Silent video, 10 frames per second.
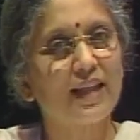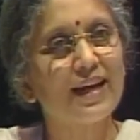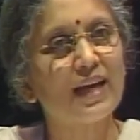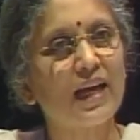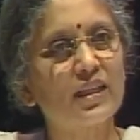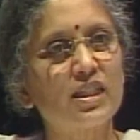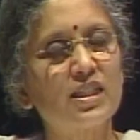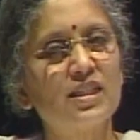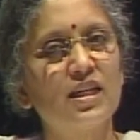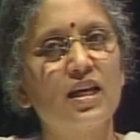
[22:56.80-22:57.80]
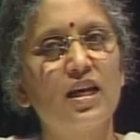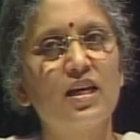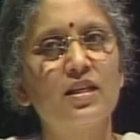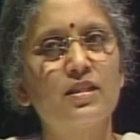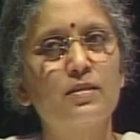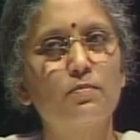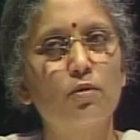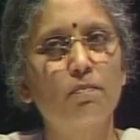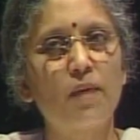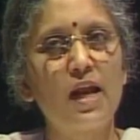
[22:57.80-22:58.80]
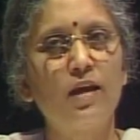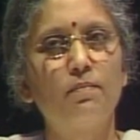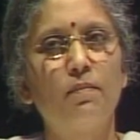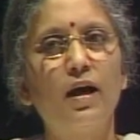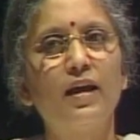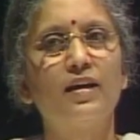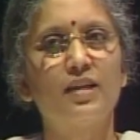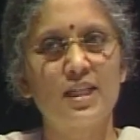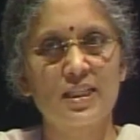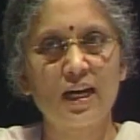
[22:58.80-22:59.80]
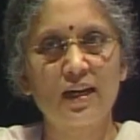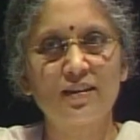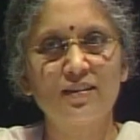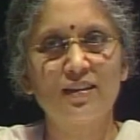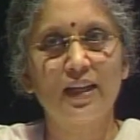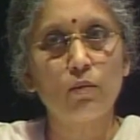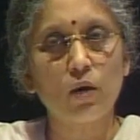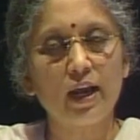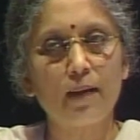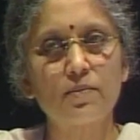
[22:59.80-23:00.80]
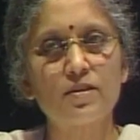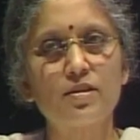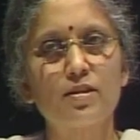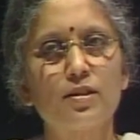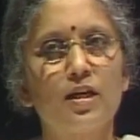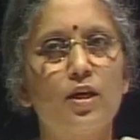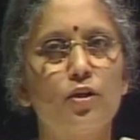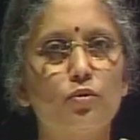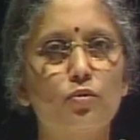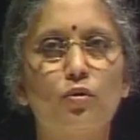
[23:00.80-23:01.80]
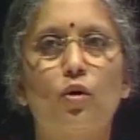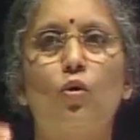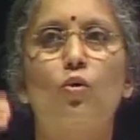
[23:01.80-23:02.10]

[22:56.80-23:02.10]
that action is propelled by a desire, then what happens is you